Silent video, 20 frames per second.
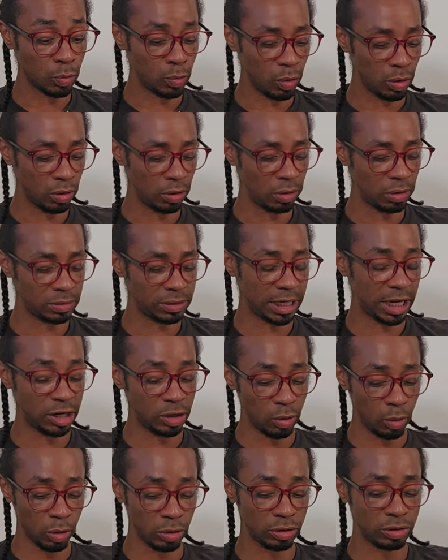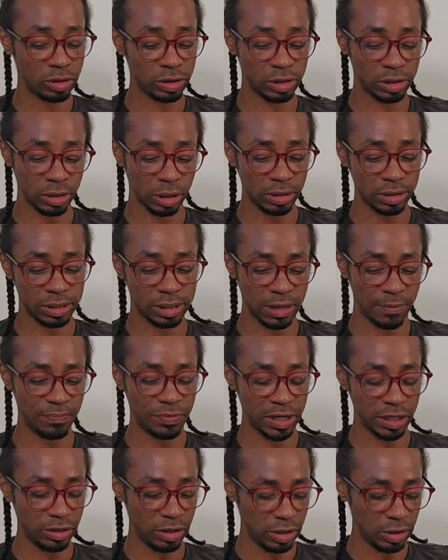world, in order to start
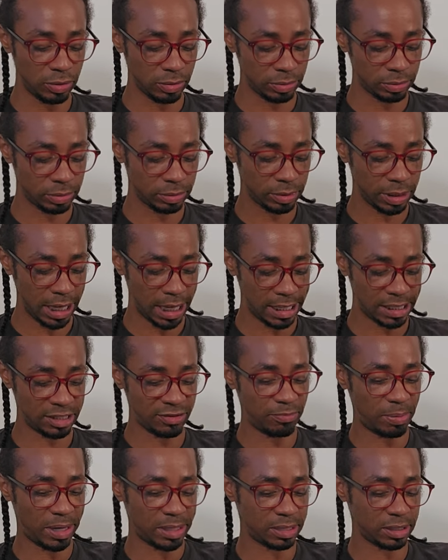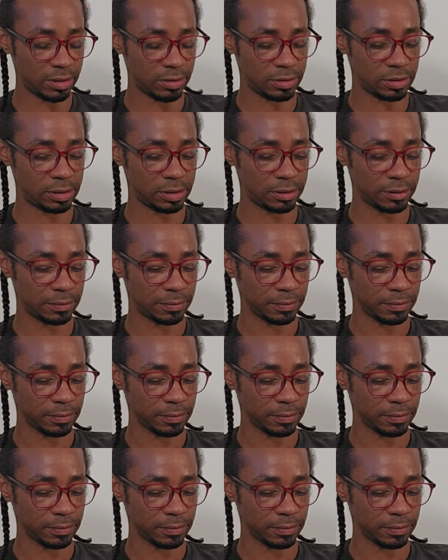something new. Ace of Pentacles.